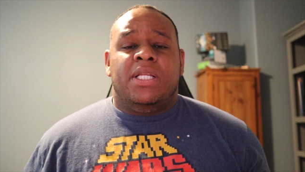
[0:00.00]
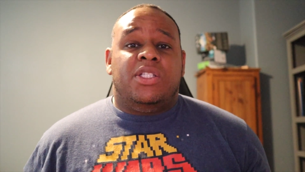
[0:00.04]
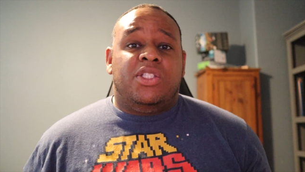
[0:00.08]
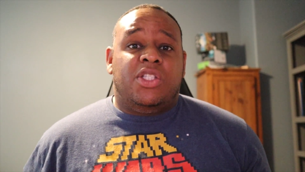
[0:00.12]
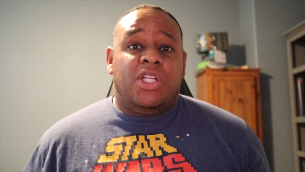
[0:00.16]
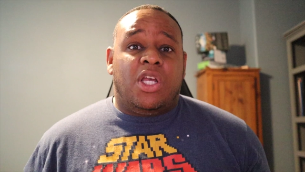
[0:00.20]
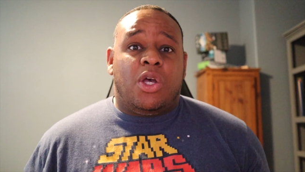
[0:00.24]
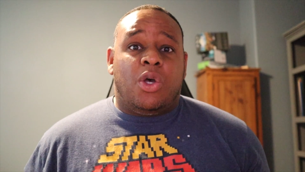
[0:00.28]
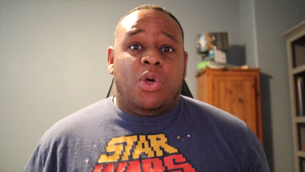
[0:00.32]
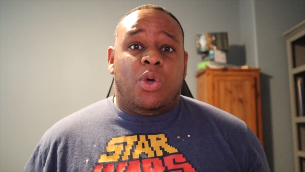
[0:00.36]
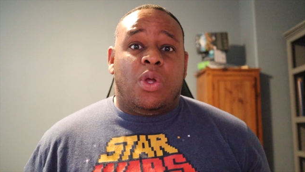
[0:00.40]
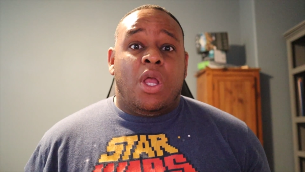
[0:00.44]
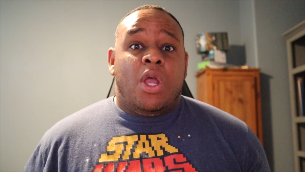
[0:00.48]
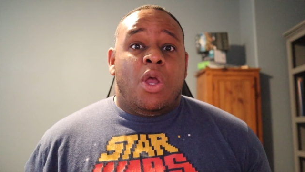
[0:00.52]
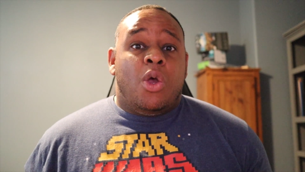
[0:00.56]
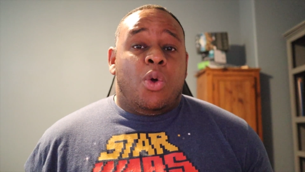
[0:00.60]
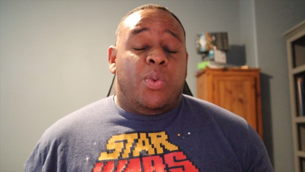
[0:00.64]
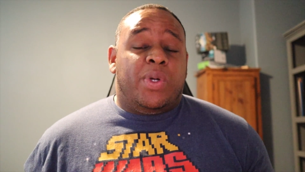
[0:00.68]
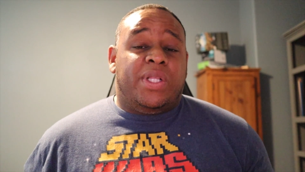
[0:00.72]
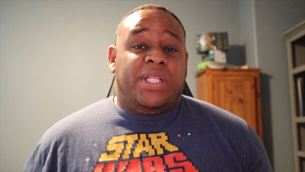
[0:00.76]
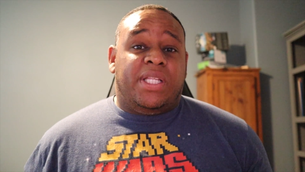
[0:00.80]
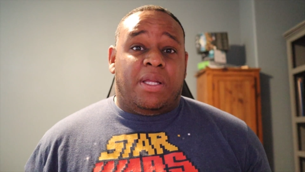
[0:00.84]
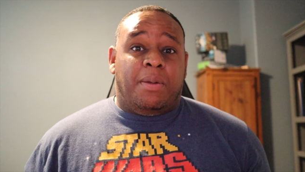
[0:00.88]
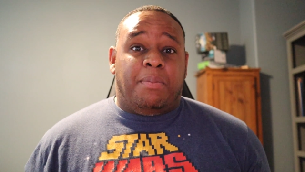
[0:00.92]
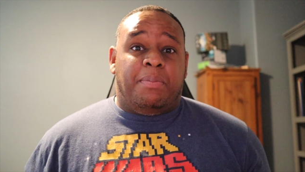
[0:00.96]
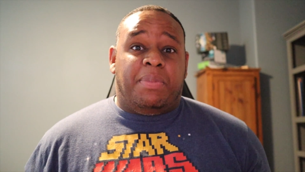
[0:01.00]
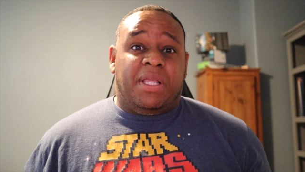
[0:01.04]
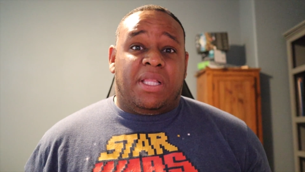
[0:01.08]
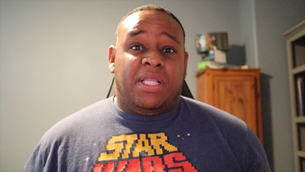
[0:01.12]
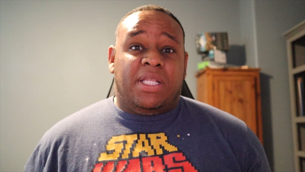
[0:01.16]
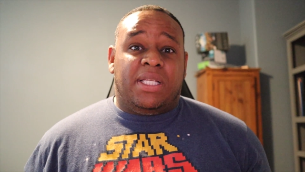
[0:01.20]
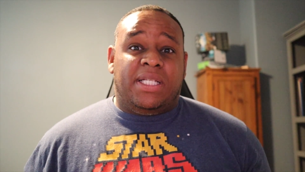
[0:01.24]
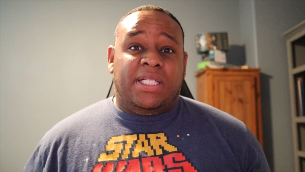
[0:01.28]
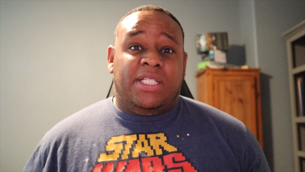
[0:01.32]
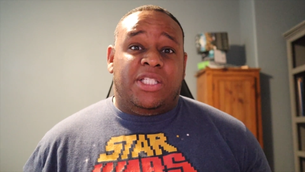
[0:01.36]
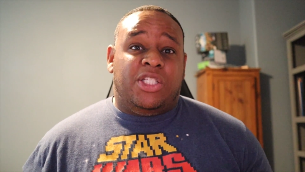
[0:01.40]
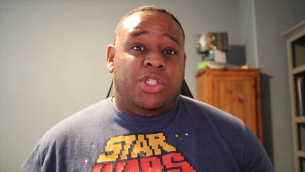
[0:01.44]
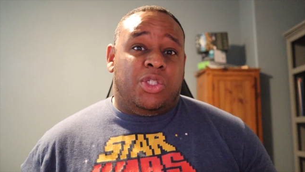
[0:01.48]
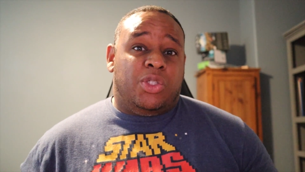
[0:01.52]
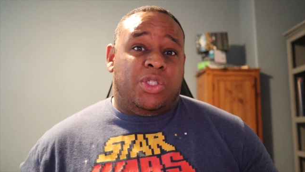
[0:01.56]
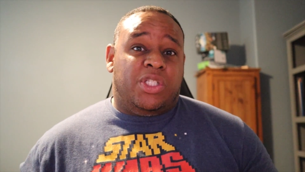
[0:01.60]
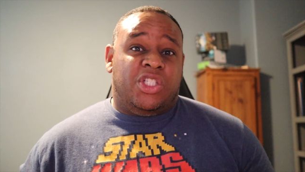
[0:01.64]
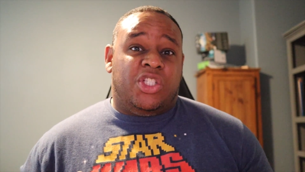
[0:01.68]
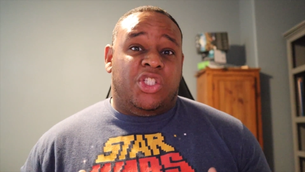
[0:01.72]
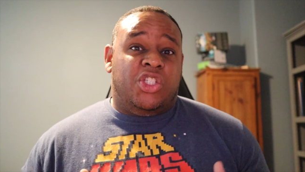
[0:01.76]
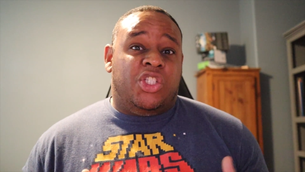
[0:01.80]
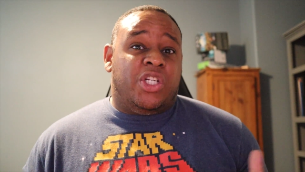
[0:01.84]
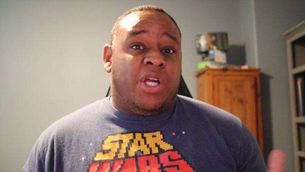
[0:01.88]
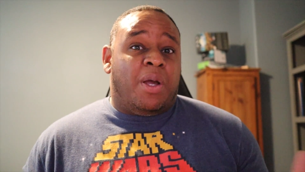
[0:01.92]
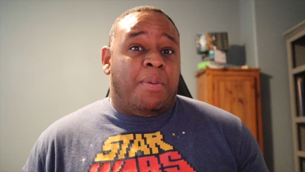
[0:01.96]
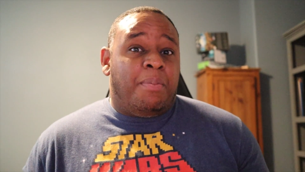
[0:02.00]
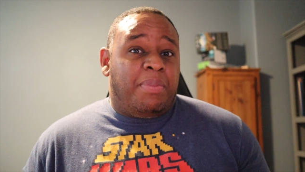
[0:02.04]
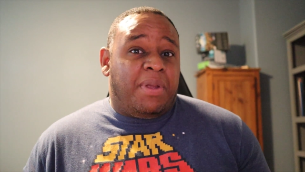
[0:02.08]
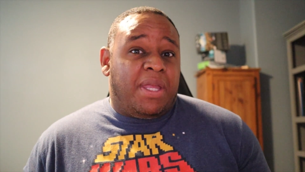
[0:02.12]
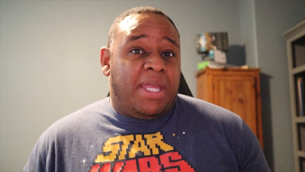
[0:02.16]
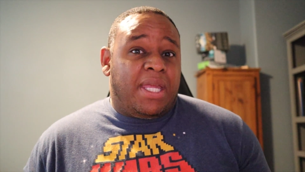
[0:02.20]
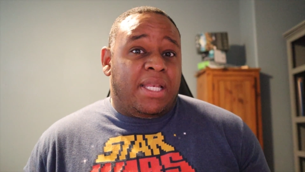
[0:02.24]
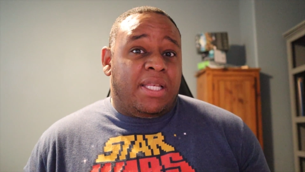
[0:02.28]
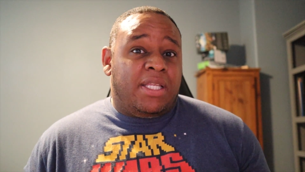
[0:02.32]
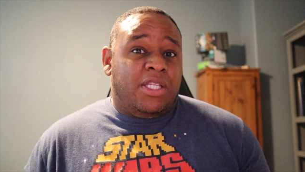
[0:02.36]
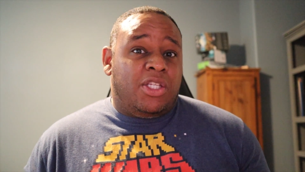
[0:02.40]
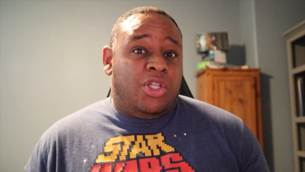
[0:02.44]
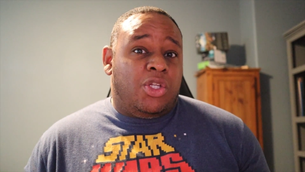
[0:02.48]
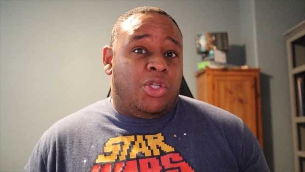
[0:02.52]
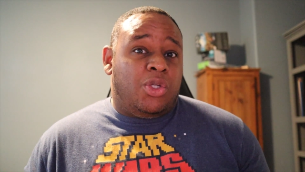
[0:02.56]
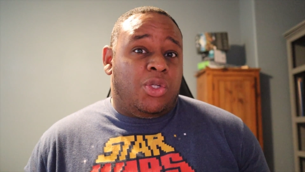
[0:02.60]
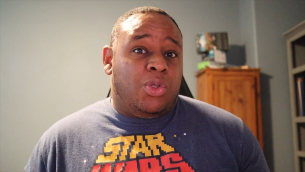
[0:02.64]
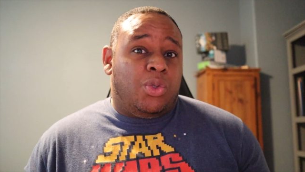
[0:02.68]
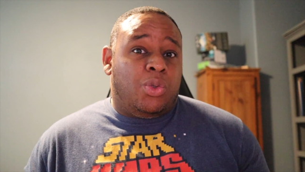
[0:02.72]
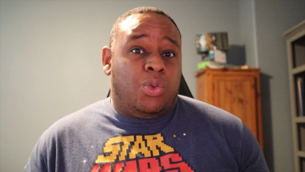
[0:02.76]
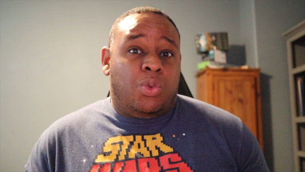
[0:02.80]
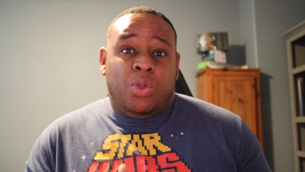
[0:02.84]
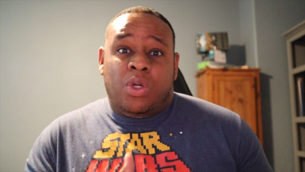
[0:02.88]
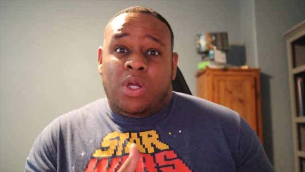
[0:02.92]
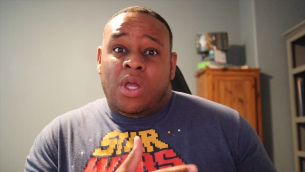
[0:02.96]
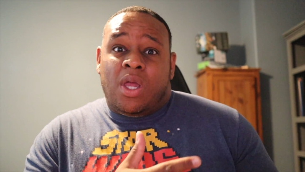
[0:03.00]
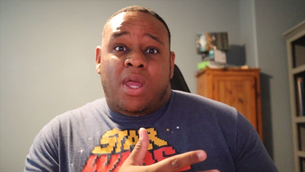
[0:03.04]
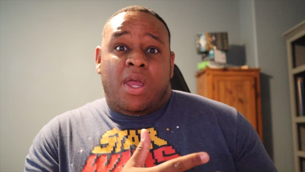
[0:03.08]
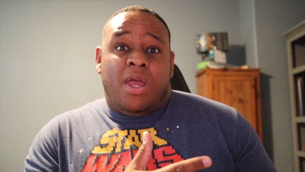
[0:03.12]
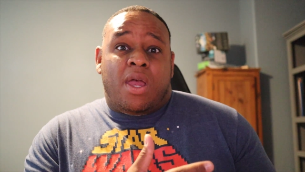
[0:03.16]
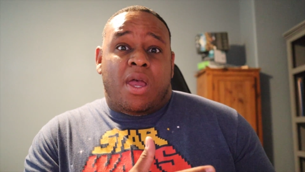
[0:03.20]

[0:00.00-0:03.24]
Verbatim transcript: So with the ability to just jump into